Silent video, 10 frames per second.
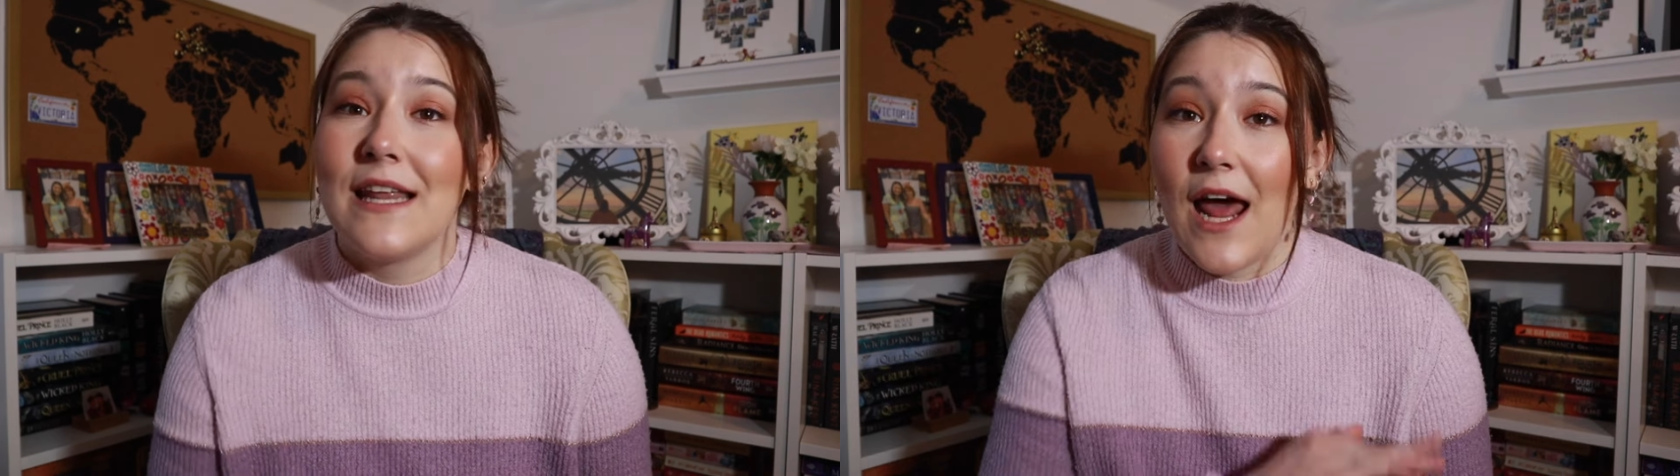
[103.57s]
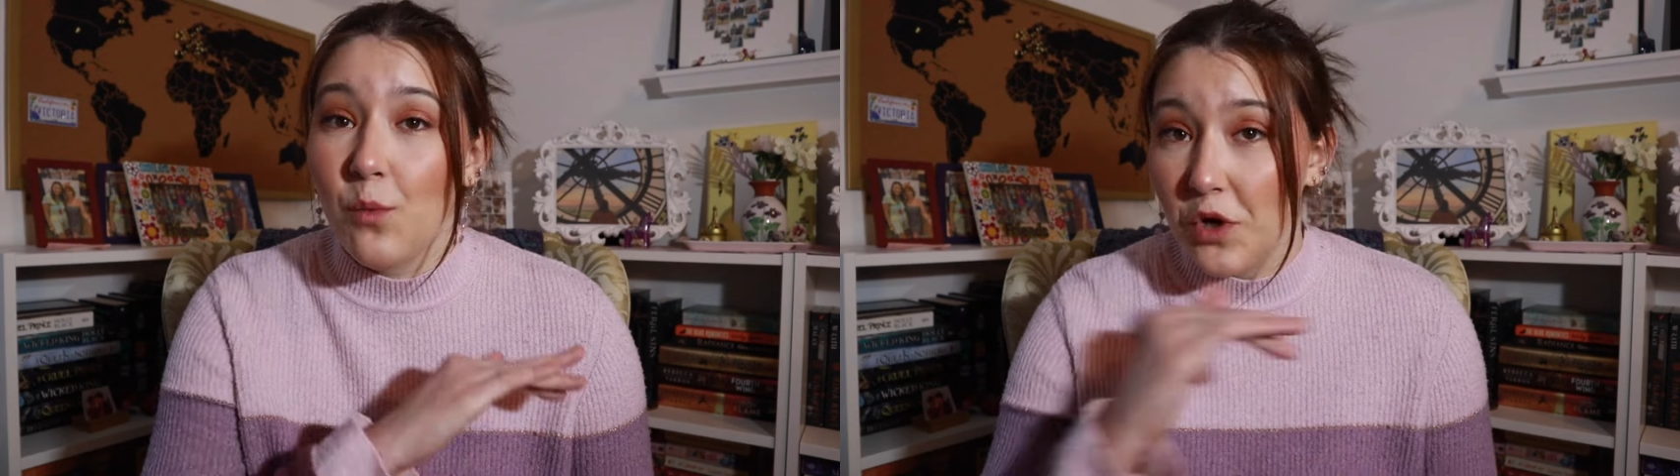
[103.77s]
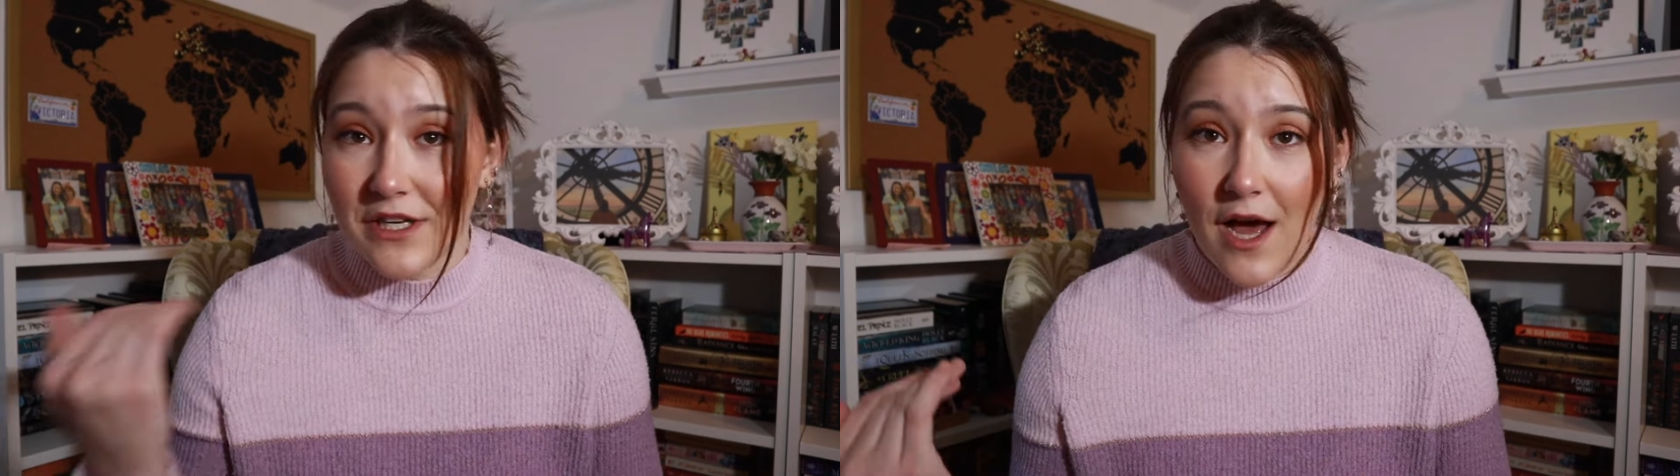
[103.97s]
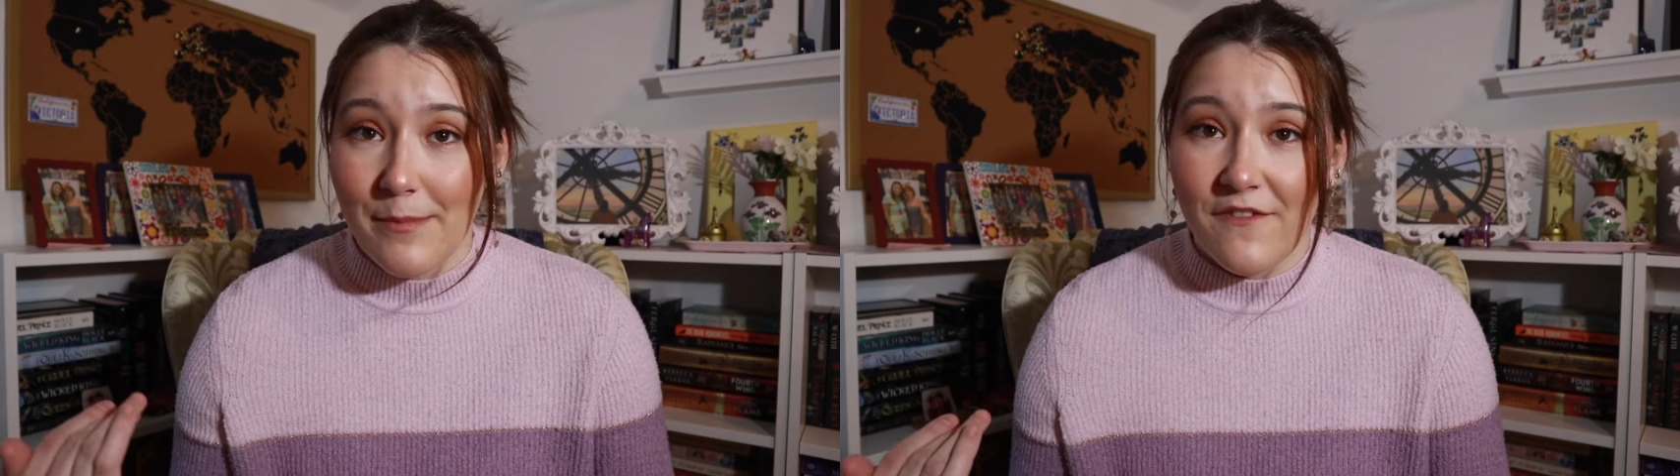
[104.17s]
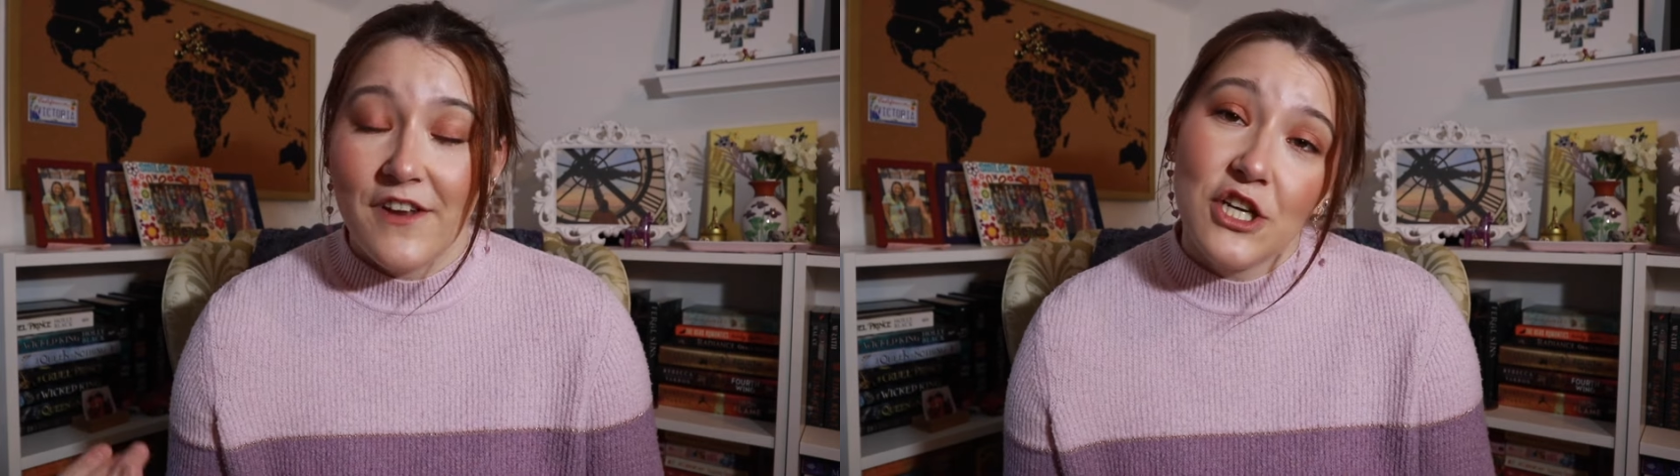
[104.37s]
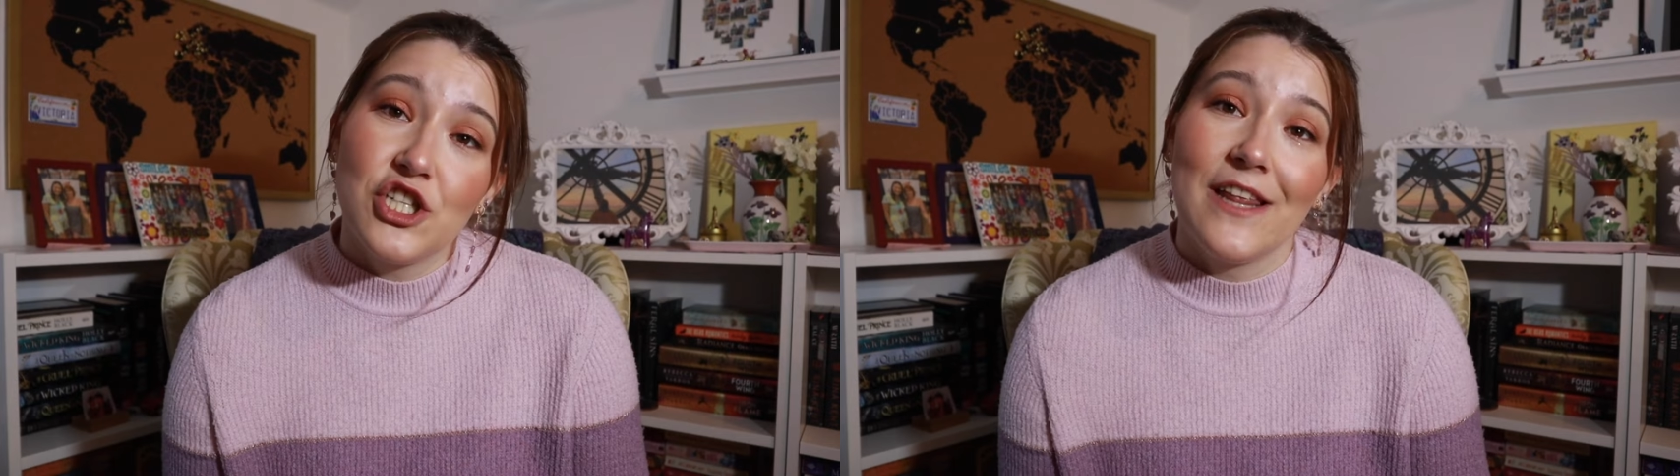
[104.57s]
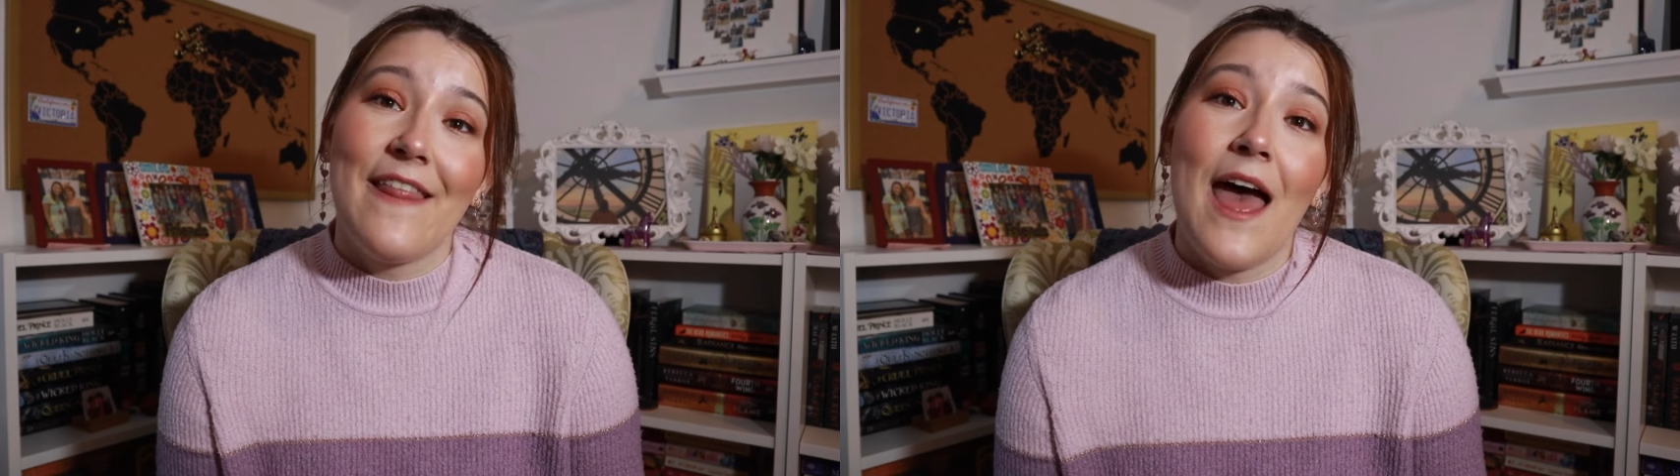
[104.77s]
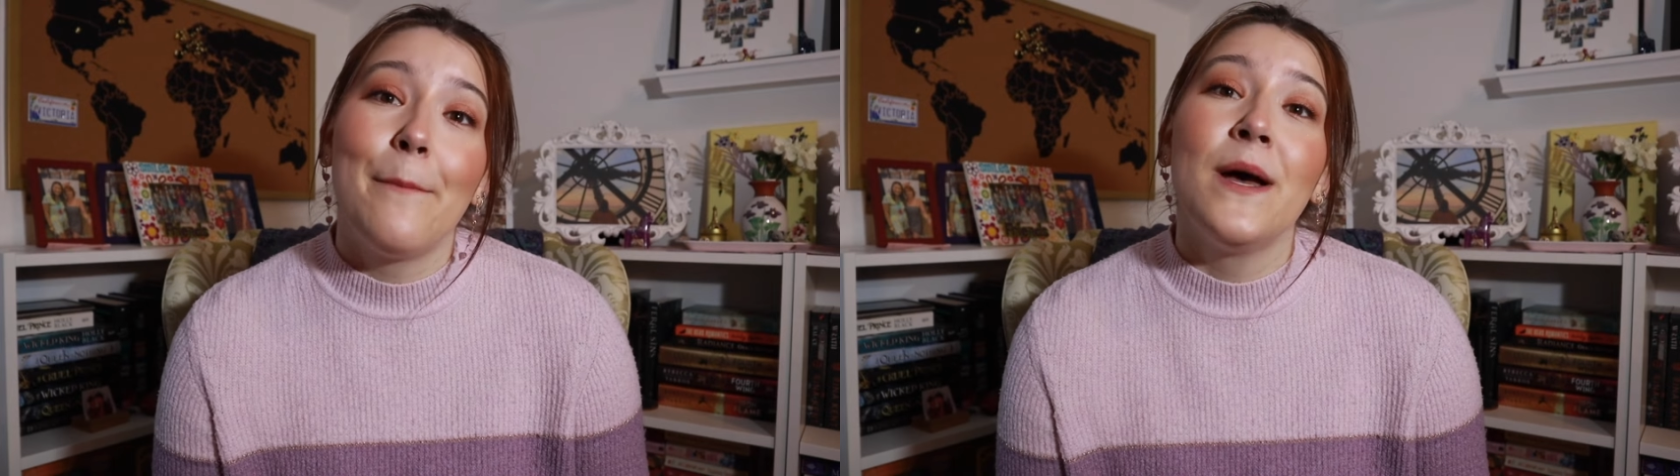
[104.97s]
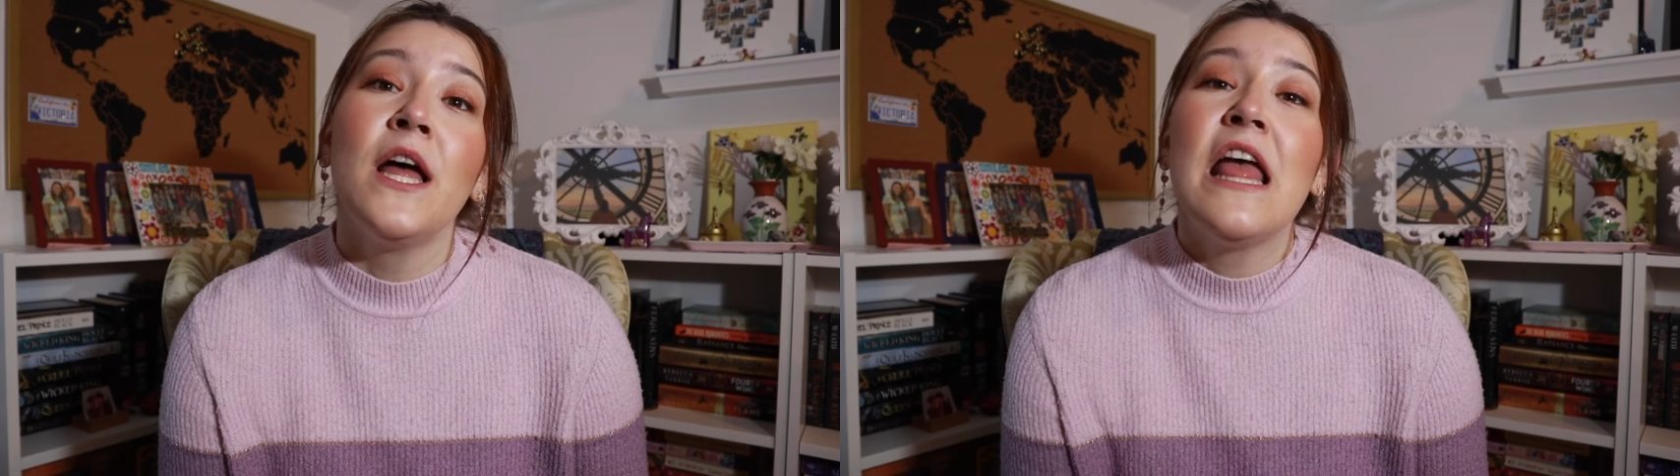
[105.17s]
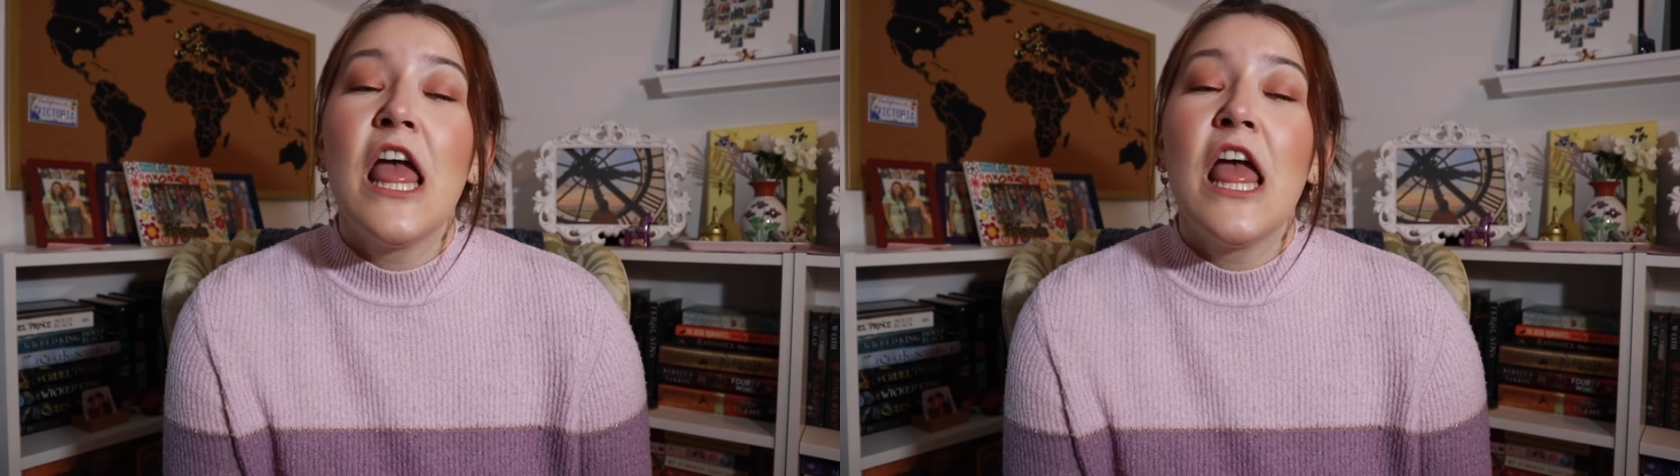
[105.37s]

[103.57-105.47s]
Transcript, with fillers: that I would not be finishing them.